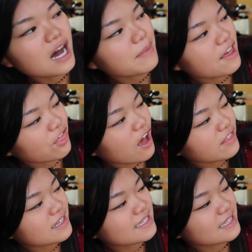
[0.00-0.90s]
I
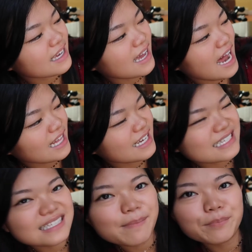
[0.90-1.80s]
thought this like kind of like a
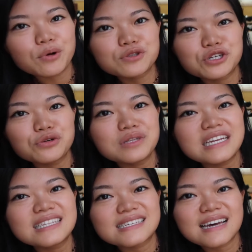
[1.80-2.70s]
simple
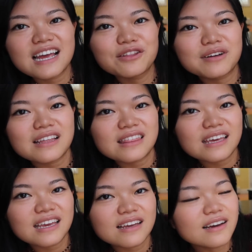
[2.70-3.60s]
2D design looking
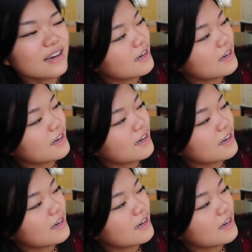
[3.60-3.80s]
thing.